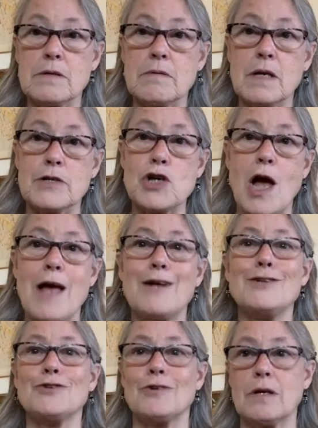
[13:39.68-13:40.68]
a
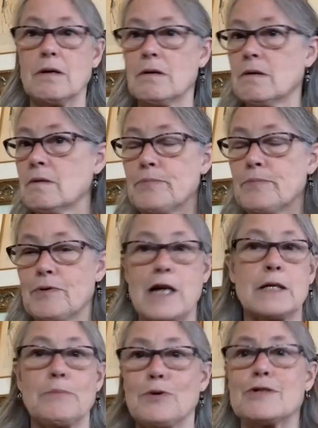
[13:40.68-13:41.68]
child or a
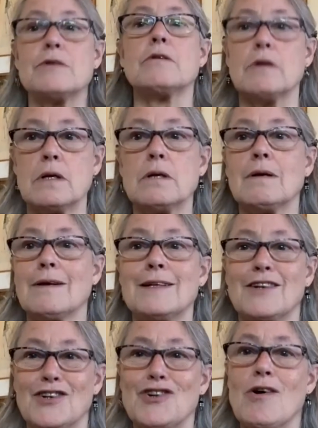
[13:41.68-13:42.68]
pregnant person or an
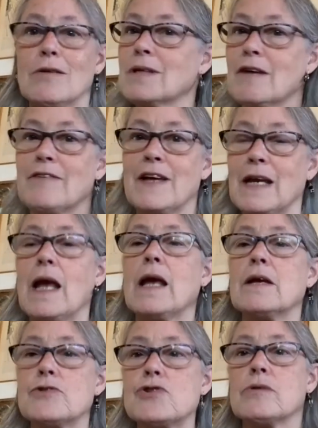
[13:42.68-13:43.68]
adult of any
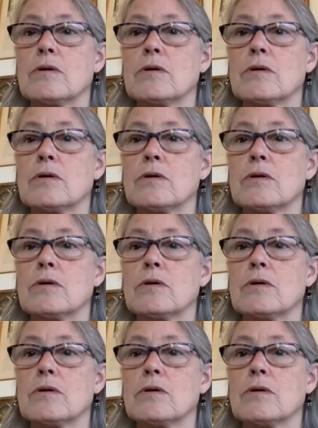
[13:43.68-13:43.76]
age.